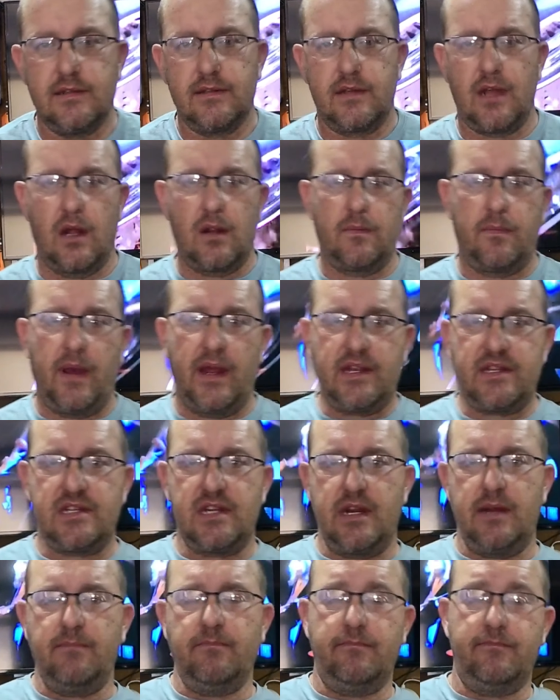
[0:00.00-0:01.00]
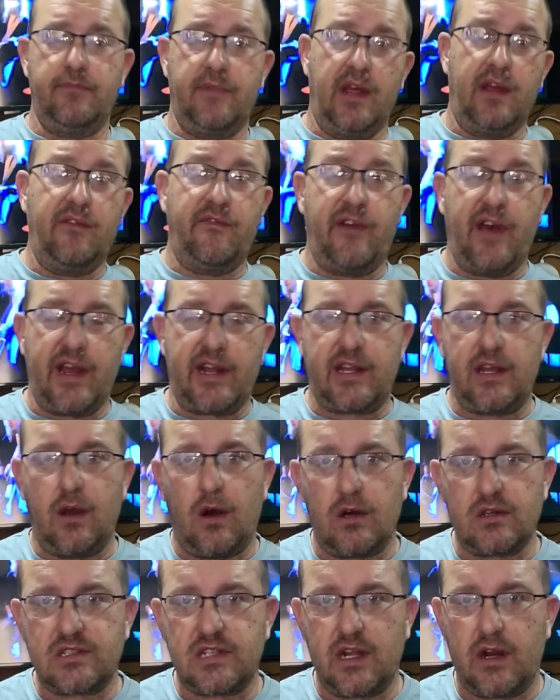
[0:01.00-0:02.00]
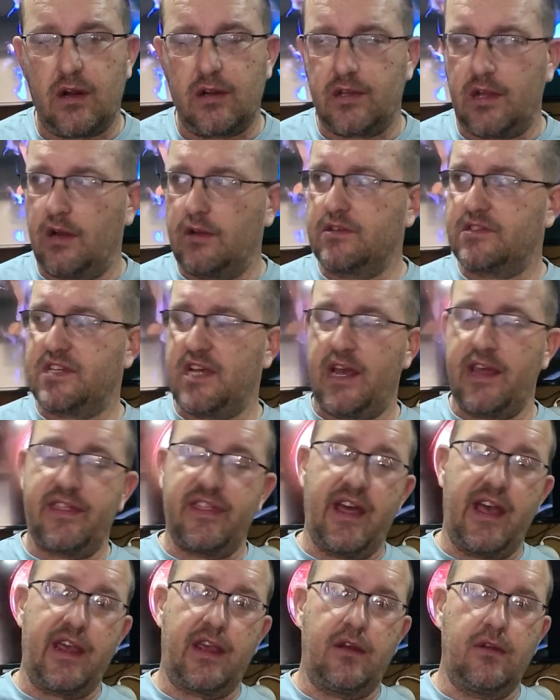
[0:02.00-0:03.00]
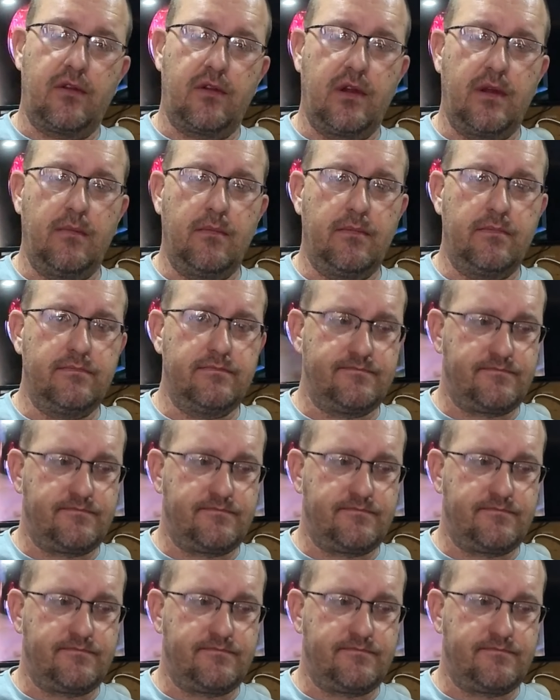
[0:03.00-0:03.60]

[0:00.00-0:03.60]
don't mention him. In fact, he asked that I don't say thank you to him